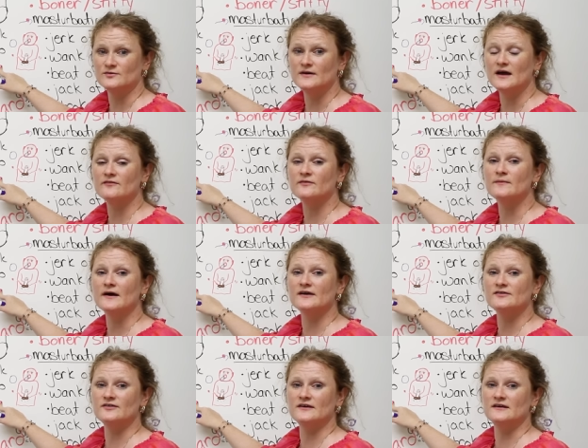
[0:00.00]
We have a
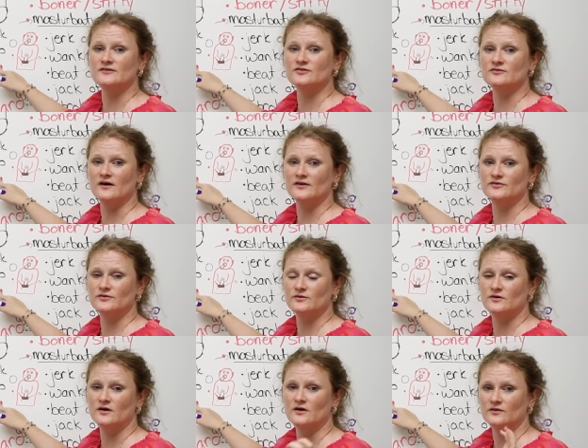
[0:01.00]
magazine in Toronto
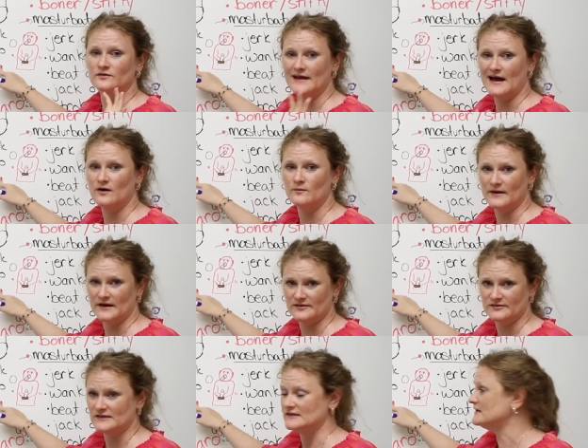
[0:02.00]
called Now
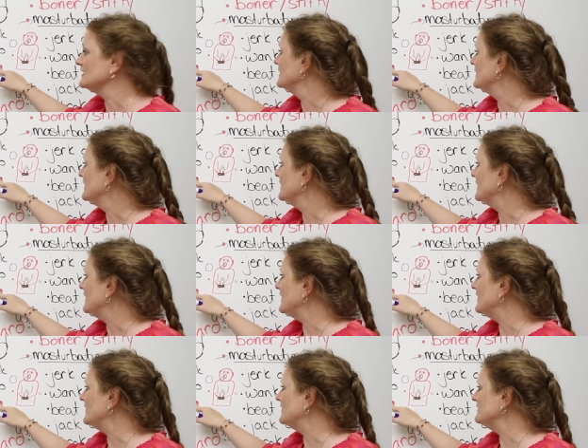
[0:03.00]
Magazine.
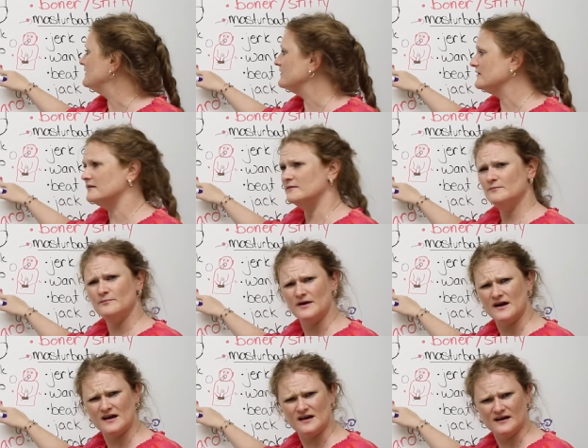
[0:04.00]
And in the
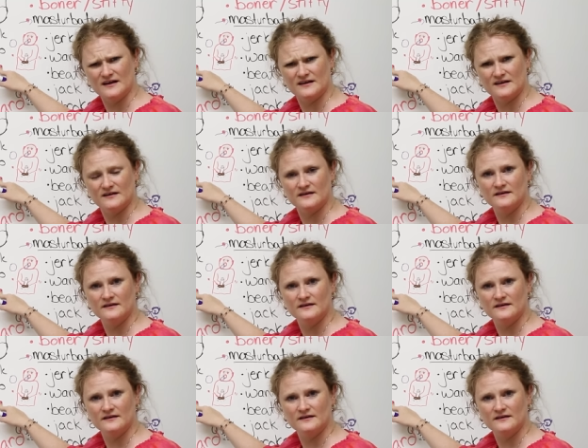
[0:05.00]
back,